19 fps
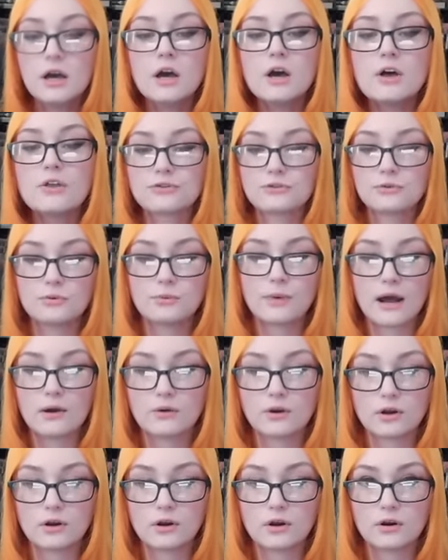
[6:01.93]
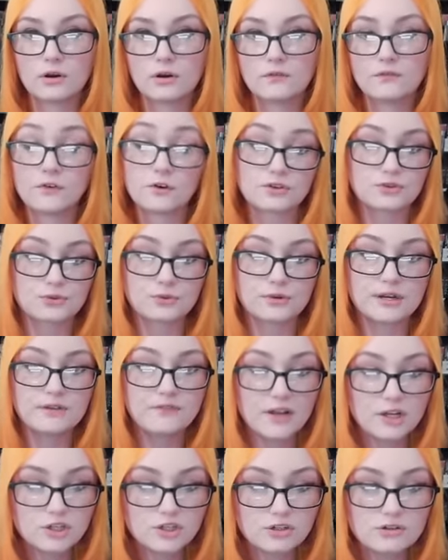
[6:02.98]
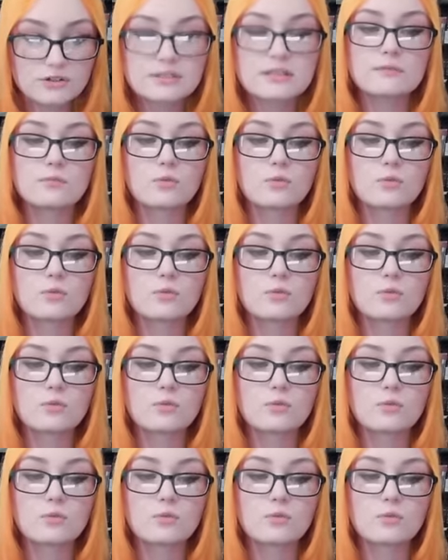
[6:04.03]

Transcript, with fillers: throughout her first three adventures, and more